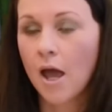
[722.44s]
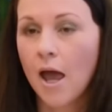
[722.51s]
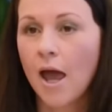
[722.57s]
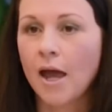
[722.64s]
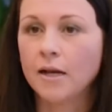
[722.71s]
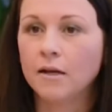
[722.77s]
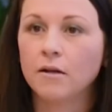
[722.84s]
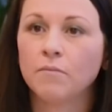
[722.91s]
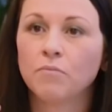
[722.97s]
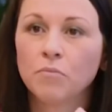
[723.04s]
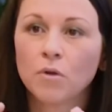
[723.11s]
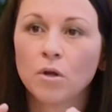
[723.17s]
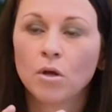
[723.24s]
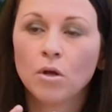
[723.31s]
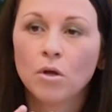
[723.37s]
And
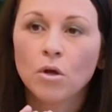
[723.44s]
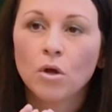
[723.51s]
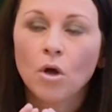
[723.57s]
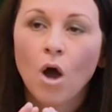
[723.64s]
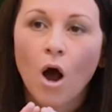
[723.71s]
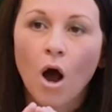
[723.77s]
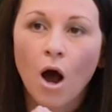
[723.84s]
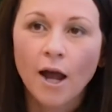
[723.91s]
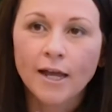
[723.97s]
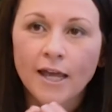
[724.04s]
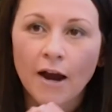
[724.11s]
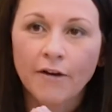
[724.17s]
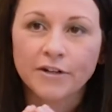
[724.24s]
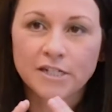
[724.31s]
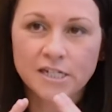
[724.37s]
I
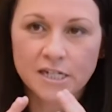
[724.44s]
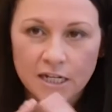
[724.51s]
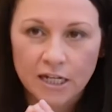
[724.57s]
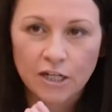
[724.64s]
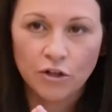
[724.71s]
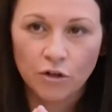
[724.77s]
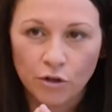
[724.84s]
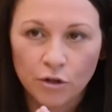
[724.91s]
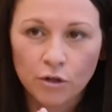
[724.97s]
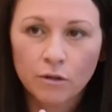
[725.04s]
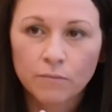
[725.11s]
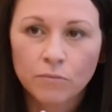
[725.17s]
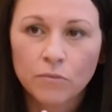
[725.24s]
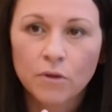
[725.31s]
guarantee you